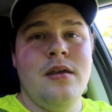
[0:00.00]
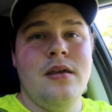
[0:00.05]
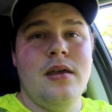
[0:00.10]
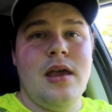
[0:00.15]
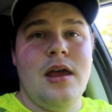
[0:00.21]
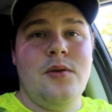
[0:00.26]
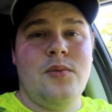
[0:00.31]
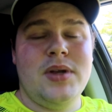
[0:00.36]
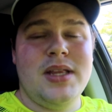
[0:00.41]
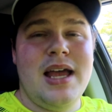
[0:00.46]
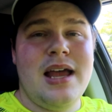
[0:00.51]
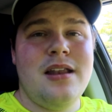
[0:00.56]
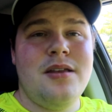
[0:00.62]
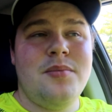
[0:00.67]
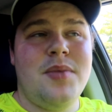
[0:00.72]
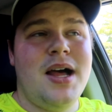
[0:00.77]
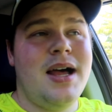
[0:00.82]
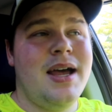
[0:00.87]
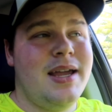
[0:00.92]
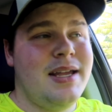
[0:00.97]
And with that in
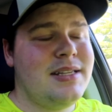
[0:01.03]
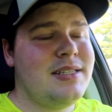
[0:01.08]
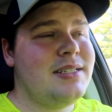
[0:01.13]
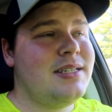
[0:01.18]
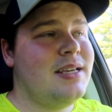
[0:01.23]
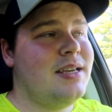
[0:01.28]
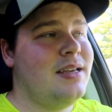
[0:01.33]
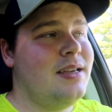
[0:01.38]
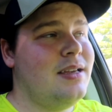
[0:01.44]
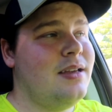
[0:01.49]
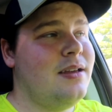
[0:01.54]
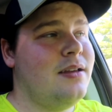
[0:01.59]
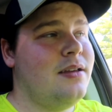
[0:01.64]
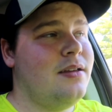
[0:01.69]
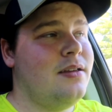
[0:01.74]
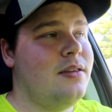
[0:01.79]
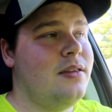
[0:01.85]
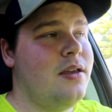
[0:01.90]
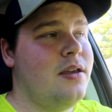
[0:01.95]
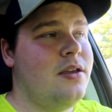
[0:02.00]
mind,
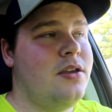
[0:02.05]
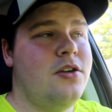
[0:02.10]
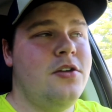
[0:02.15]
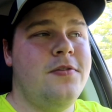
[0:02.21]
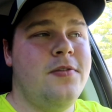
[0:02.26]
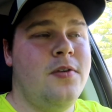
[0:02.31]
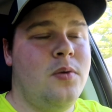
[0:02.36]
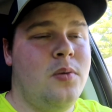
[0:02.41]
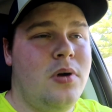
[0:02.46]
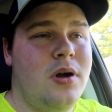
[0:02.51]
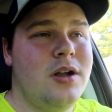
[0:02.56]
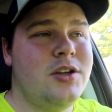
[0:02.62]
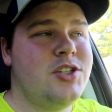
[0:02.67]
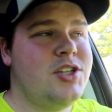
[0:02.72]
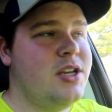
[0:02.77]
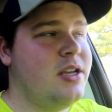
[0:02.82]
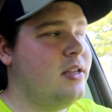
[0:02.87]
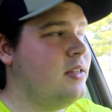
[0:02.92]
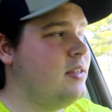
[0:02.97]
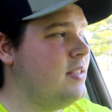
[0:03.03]
thank you for
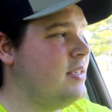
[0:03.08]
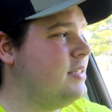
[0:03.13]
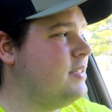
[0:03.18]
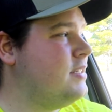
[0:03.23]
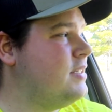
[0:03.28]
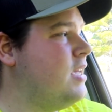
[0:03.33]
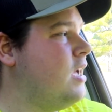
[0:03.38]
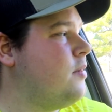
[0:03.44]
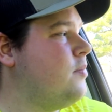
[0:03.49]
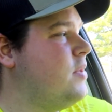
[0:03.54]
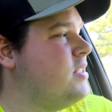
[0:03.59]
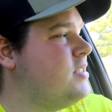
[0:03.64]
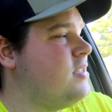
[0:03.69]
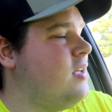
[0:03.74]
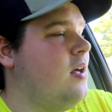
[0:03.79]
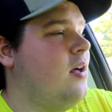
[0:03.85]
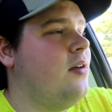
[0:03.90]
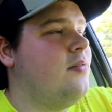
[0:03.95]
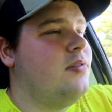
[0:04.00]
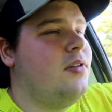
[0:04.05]
watching this segment
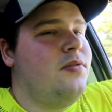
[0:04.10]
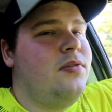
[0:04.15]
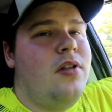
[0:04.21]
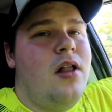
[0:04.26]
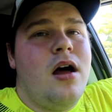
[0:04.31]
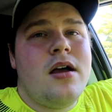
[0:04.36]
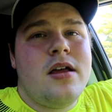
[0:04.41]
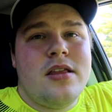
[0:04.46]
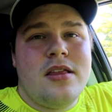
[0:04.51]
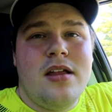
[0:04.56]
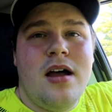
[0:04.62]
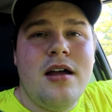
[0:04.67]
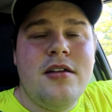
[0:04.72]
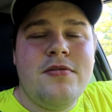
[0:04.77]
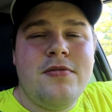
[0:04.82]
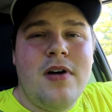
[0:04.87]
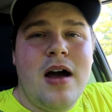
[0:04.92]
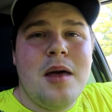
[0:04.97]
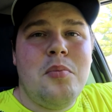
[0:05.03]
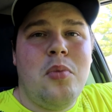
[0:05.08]
of the Vlogathon
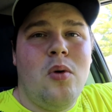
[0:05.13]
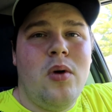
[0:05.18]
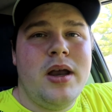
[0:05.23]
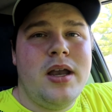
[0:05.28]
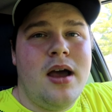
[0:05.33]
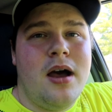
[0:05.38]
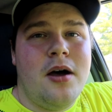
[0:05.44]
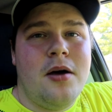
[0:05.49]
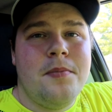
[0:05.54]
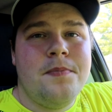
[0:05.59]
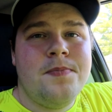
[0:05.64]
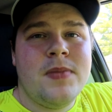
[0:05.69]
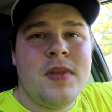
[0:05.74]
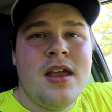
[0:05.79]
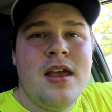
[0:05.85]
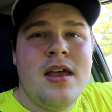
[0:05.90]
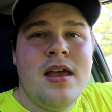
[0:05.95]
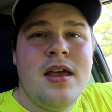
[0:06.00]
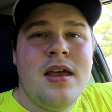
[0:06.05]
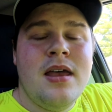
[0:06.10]
5.0.
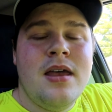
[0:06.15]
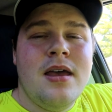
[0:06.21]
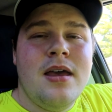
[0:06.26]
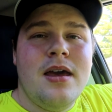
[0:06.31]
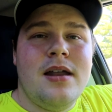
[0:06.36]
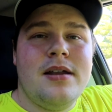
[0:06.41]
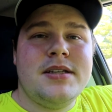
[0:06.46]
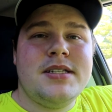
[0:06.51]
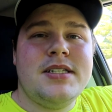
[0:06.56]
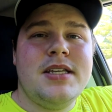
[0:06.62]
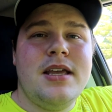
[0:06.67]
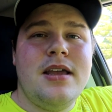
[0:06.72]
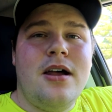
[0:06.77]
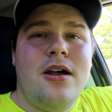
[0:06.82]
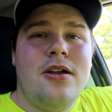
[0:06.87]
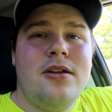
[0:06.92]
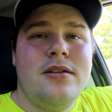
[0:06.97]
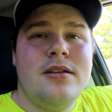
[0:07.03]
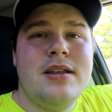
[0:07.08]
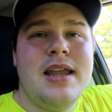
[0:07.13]
And I'll see
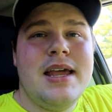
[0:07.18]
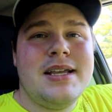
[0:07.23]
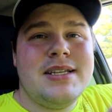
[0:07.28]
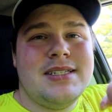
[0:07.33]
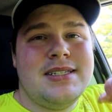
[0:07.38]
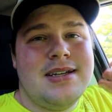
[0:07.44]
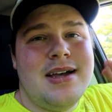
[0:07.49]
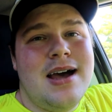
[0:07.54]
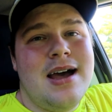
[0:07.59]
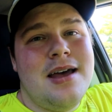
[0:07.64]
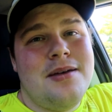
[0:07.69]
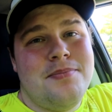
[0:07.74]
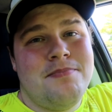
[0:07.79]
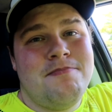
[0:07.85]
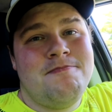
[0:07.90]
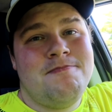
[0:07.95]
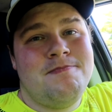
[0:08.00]
y'all next time.